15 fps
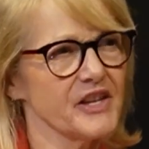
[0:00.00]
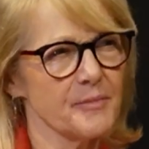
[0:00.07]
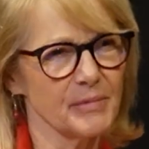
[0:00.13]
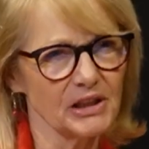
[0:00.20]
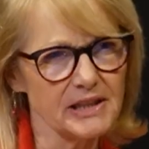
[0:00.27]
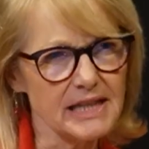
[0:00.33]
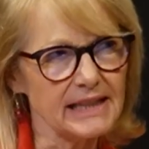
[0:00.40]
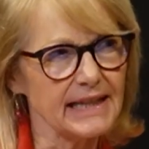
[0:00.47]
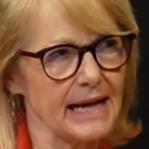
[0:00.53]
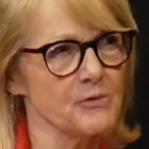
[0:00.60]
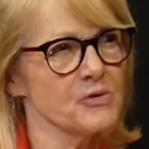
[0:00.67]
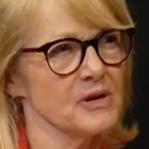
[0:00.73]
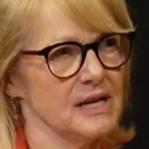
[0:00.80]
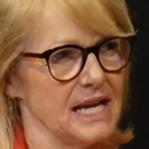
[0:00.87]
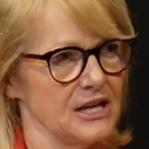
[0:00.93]
the ability to get out
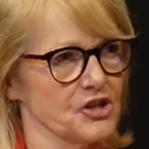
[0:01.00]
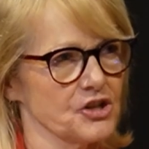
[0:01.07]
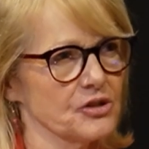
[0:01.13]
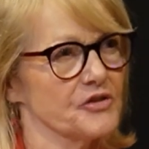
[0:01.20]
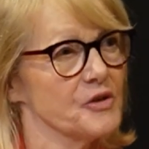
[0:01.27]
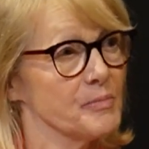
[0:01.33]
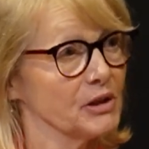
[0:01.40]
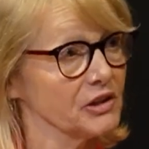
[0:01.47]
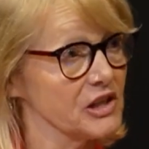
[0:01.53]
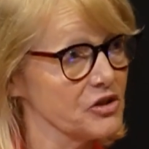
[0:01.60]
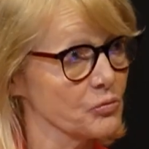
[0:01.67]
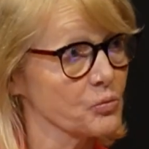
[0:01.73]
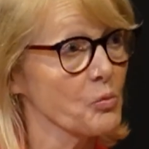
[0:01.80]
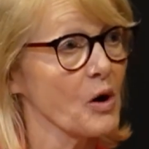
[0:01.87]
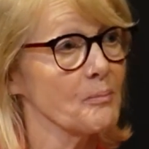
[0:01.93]
in nature, the ability
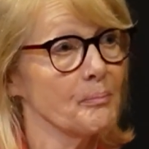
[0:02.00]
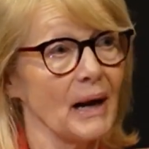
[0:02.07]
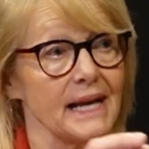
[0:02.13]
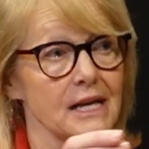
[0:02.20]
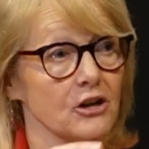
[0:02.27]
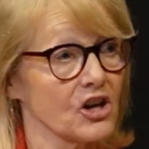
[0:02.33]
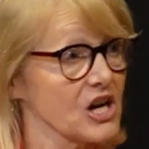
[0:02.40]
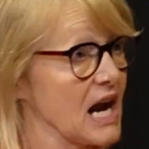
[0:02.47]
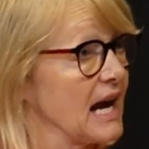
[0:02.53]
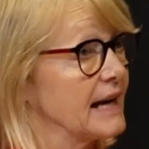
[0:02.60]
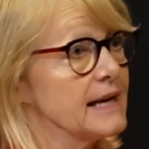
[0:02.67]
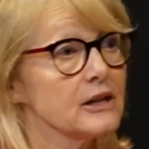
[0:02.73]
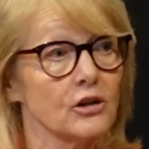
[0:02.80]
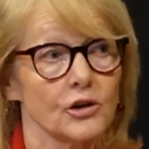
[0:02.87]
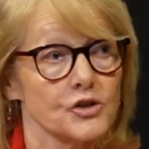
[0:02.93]
to bike or
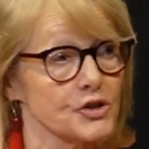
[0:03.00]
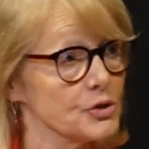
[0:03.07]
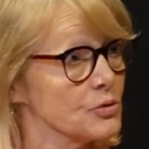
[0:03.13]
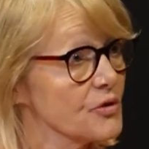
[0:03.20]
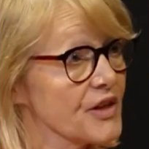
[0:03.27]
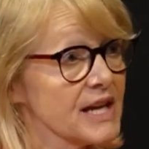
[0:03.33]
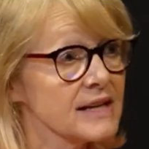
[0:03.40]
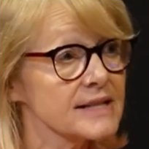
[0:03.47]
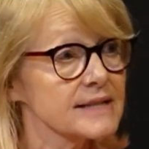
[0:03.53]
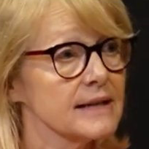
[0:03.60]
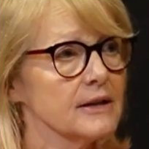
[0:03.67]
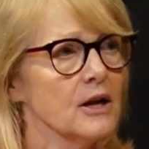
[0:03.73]
hike or do things,